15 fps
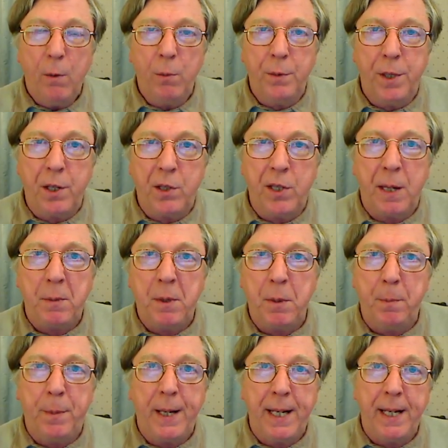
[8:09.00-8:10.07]
that seem
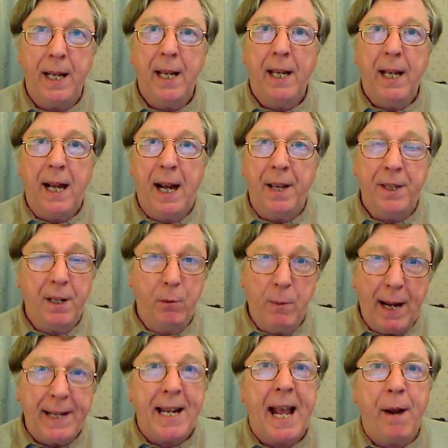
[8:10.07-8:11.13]
to be either
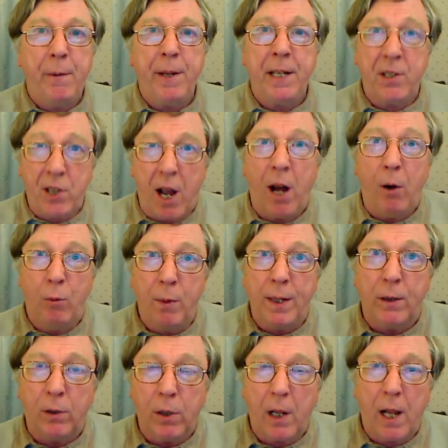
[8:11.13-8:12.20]
red herrings or
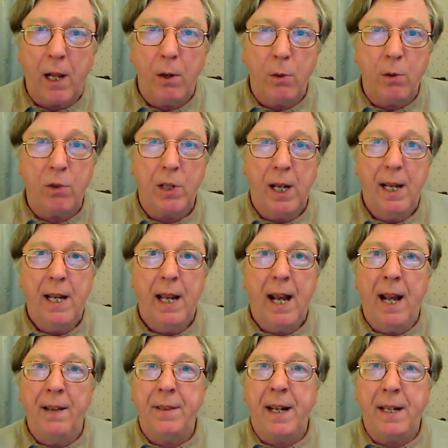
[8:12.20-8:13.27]
real clues,
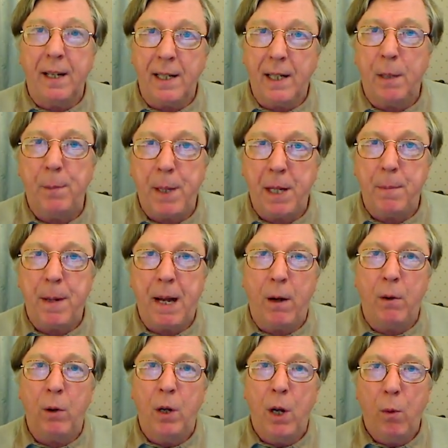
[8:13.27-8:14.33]
and then a little bit
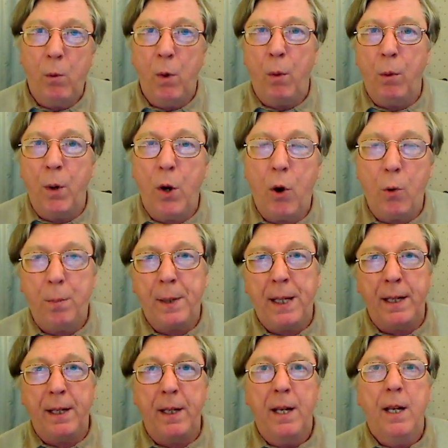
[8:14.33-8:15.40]
about what we're
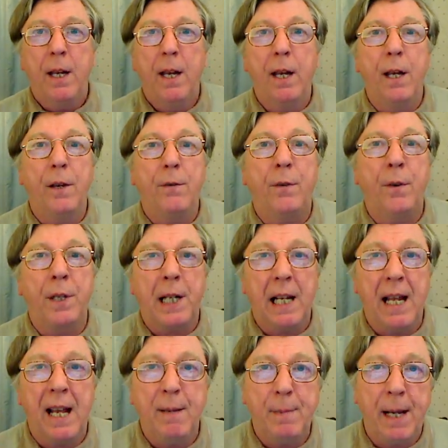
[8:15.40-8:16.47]
hoping for the
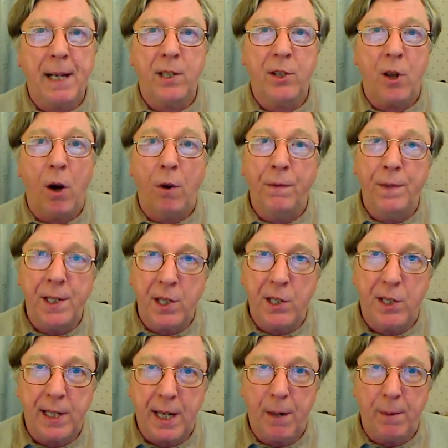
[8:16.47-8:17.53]
climax of this
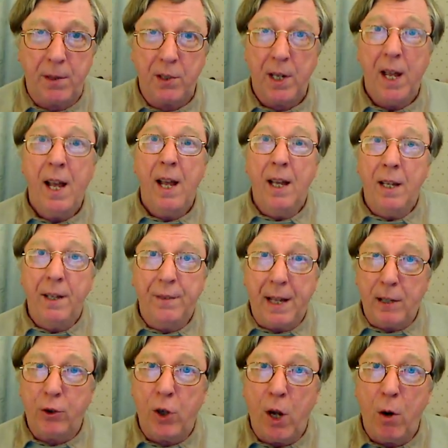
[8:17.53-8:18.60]
series.
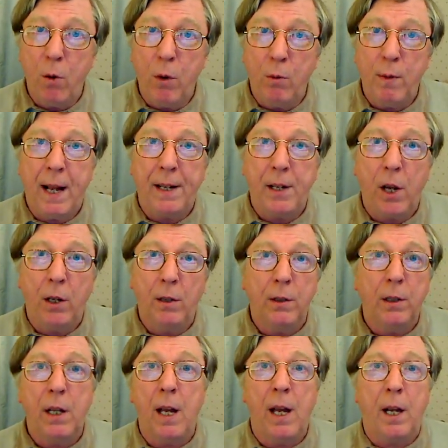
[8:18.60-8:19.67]
That show ran
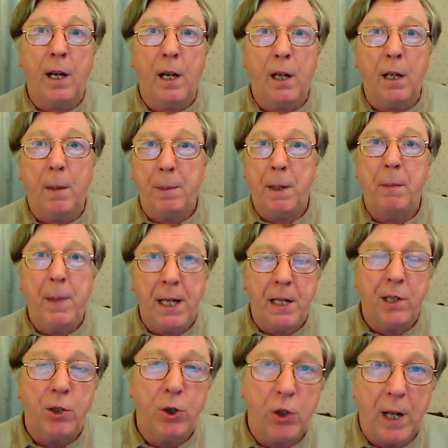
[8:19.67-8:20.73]
a couple of
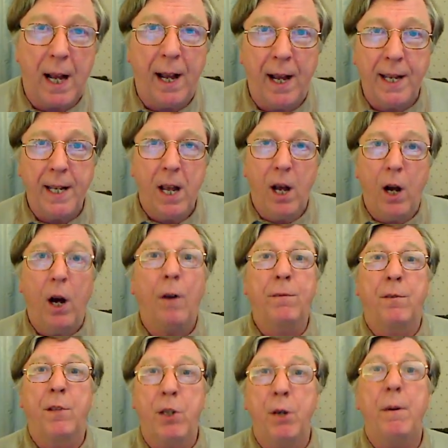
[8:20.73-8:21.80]
minutes shy
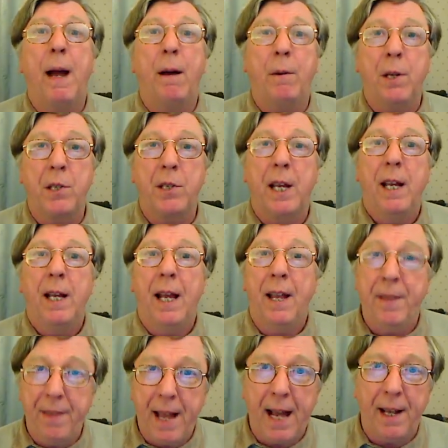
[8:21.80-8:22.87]
of 2 hours,
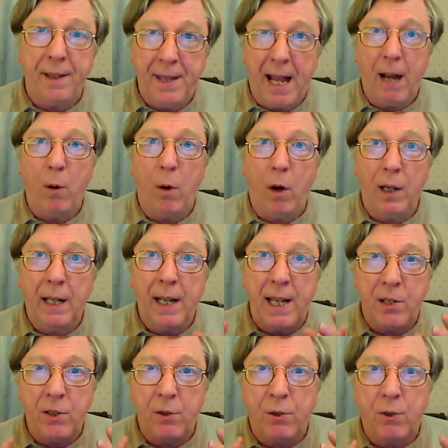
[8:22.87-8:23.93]
and that now
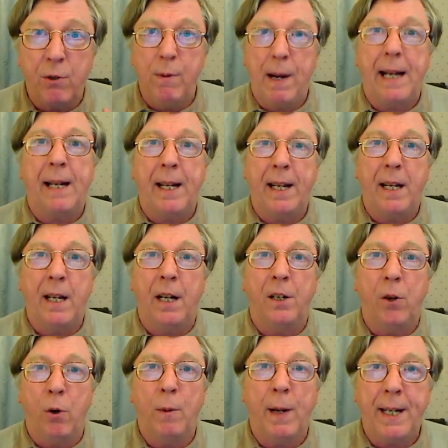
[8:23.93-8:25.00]
is directly
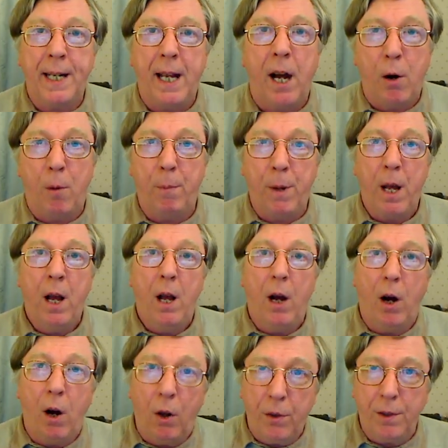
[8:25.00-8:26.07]
and already up
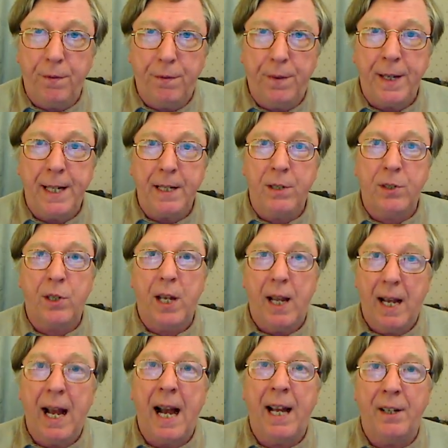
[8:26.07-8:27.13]
on the feeds
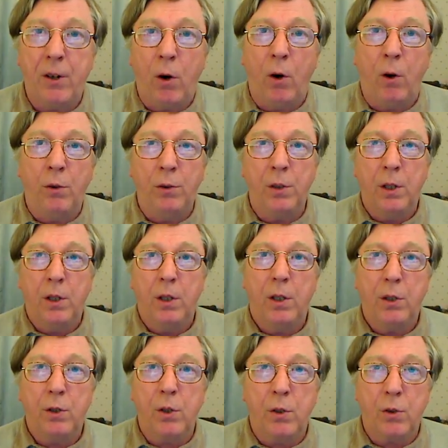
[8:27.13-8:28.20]
and on
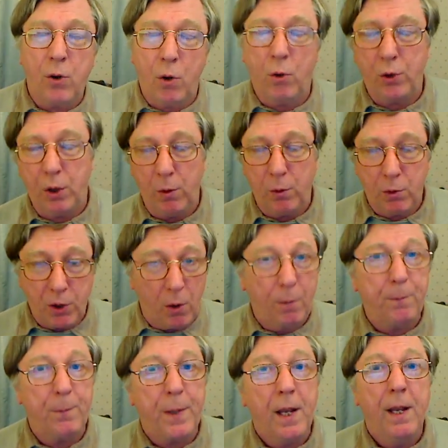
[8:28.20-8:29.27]
TalkShoe.
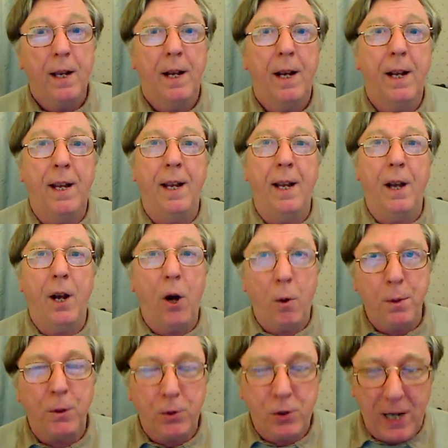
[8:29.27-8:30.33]
So I
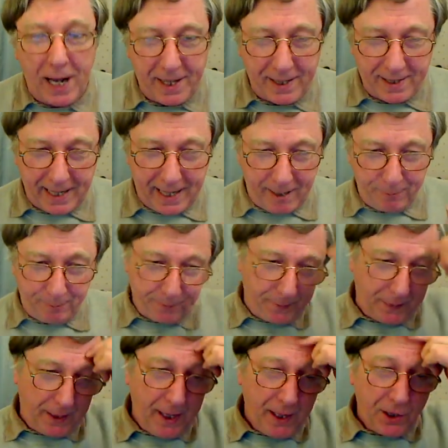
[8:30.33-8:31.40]
hope you'll check that out.
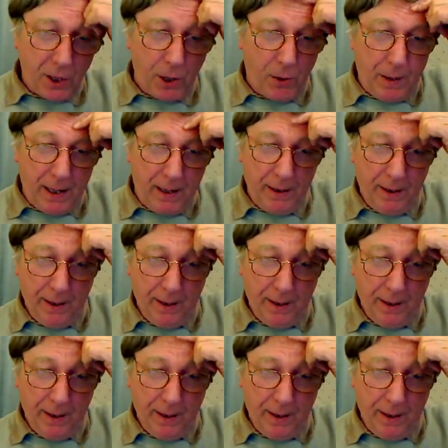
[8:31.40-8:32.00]
So